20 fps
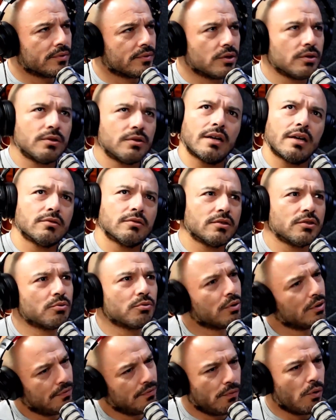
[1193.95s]

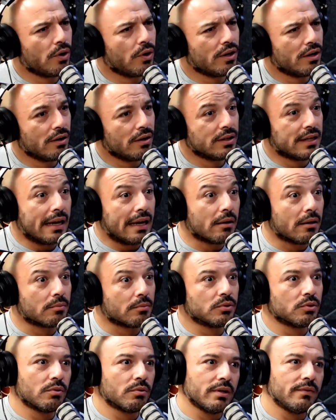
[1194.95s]
2024. Yep. Damn,
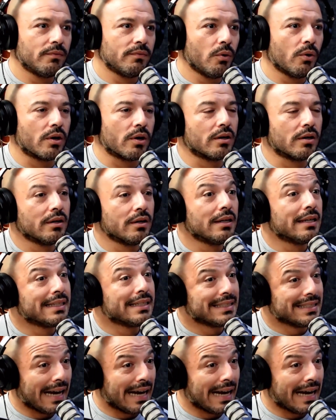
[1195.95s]
24 yep.